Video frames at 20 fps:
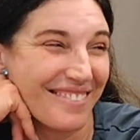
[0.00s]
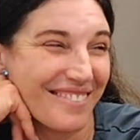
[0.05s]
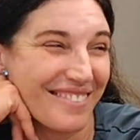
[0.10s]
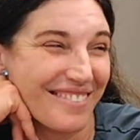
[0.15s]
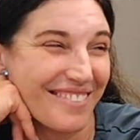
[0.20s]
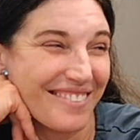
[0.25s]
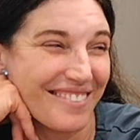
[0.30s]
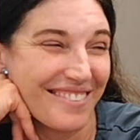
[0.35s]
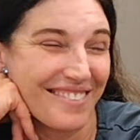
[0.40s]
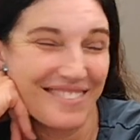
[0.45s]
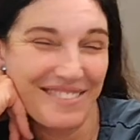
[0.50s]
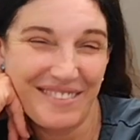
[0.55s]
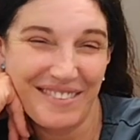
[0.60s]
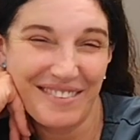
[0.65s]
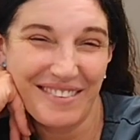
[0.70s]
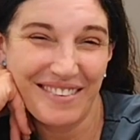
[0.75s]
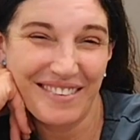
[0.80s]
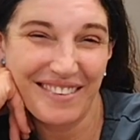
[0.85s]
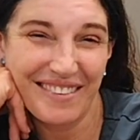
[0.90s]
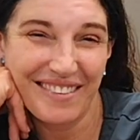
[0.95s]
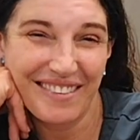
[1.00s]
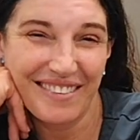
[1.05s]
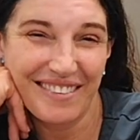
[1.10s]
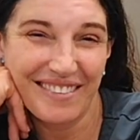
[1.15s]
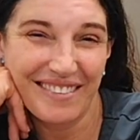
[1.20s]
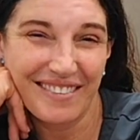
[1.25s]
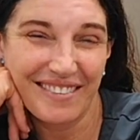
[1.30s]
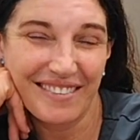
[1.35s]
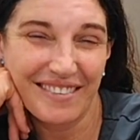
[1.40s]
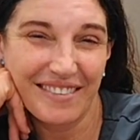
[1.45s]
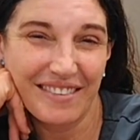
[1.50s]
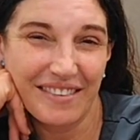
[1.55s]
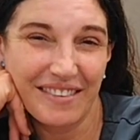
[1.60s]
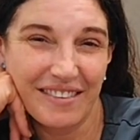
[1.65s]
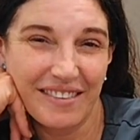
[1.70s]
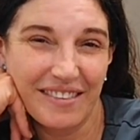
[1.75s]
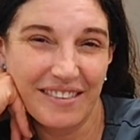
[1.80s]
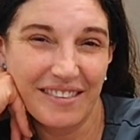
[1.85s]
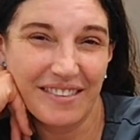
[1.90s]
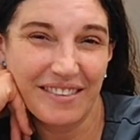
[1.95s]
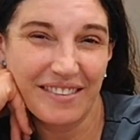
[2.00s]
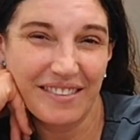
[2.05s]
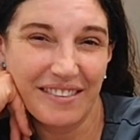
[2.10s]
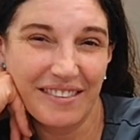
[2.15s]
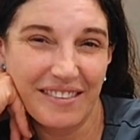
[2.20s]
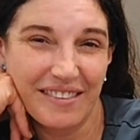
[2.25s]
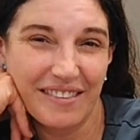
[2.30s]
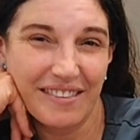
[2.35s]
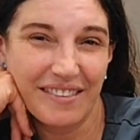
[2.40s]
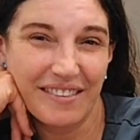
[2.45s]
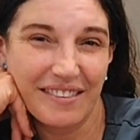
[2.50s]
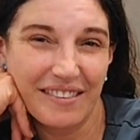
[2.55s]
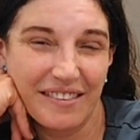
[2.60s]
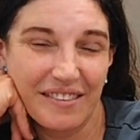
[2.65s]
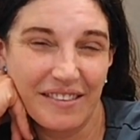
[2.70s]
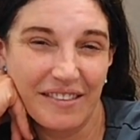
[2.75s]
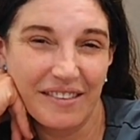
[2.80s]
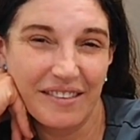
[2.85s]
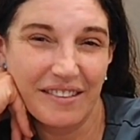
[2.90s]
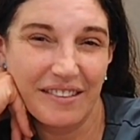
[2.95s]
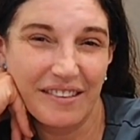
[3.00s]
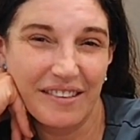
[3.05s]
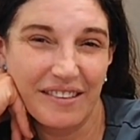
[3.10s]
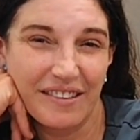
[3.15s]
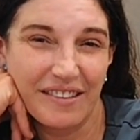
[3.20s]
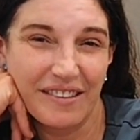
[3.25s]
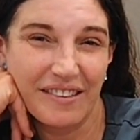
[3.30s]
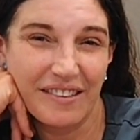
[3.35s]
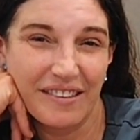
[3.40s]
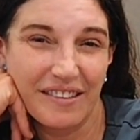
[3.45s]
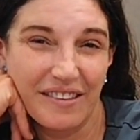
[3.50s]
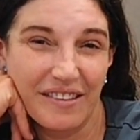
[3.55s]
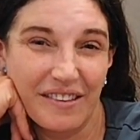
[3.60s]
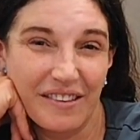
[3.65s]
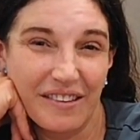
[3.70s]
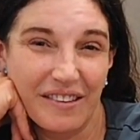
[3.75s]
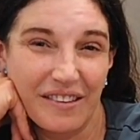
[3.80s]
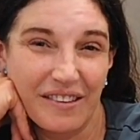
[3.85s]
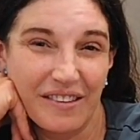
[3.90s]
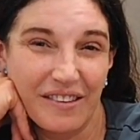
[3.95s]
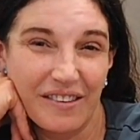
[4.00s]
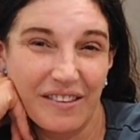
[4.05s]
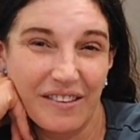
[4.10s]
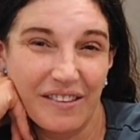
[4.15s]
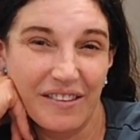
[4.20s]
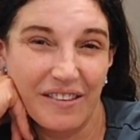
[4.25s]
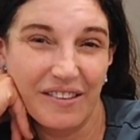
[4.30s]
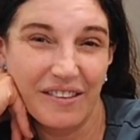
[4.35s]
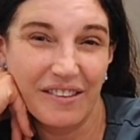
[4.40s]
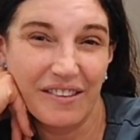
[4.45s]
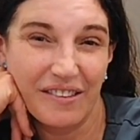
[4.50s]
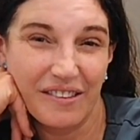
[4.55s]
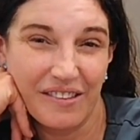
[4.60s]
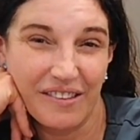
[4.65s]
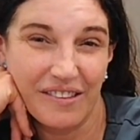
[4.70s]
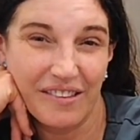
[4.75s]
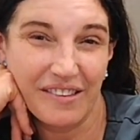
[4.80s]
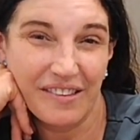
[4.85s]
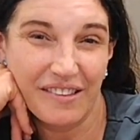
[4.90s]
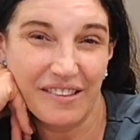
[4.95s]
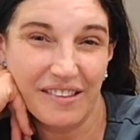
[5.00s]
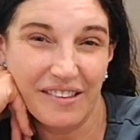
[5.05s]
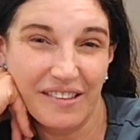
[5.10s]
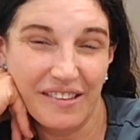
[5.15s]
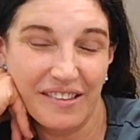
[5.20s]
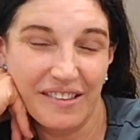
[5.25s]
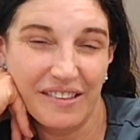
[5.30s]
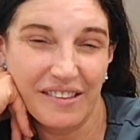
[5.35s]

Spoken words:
(not speaking)